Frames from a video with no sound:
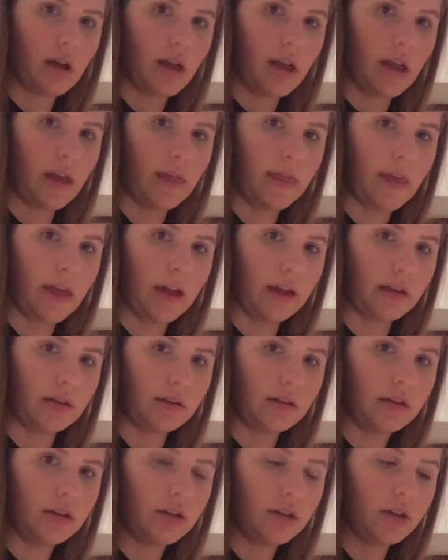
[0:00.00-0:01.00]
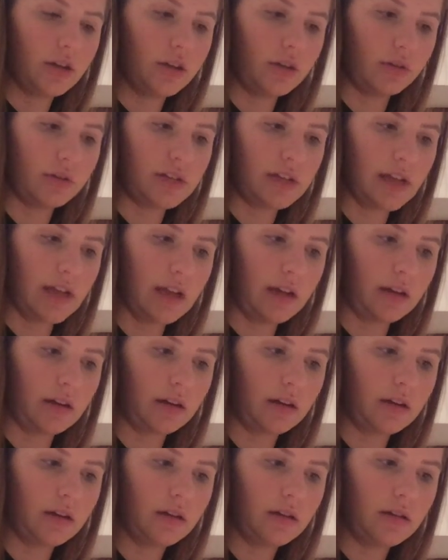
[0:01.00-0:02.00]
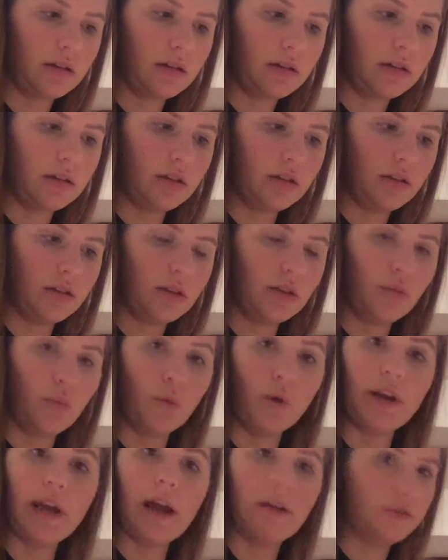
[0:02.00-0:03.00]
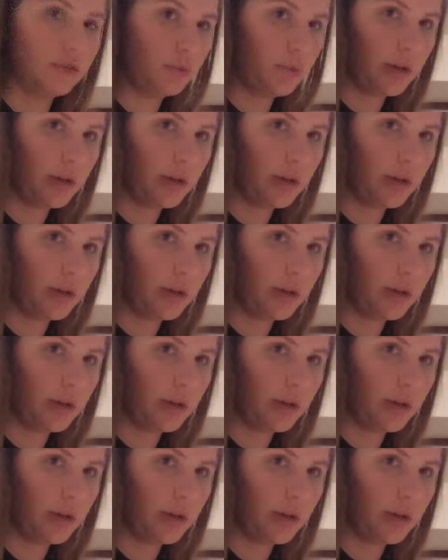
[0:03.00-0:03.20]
And then you'll take whatever